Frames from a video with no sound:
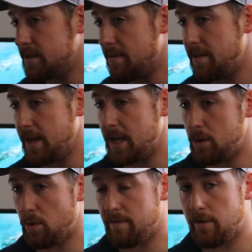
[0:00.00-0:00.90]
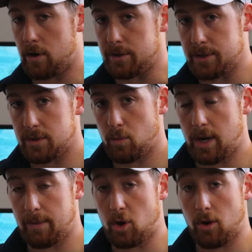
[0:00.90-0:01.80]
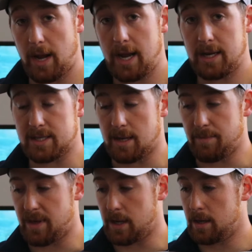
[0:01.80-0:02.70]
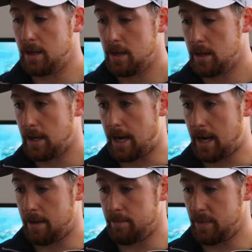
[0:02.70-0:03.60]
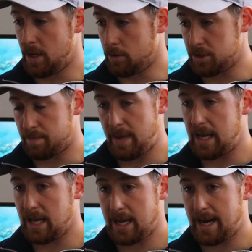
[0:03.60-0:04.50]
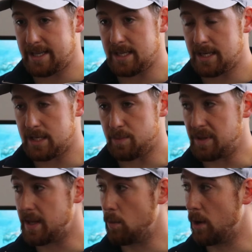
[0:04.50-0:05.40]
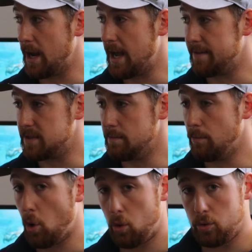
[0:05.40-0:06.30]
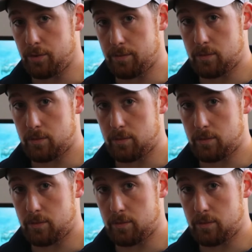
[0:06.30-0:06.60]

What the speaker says: to think in reverse. When I'm creating something, I'm just making it as it is, but then when I have to mold,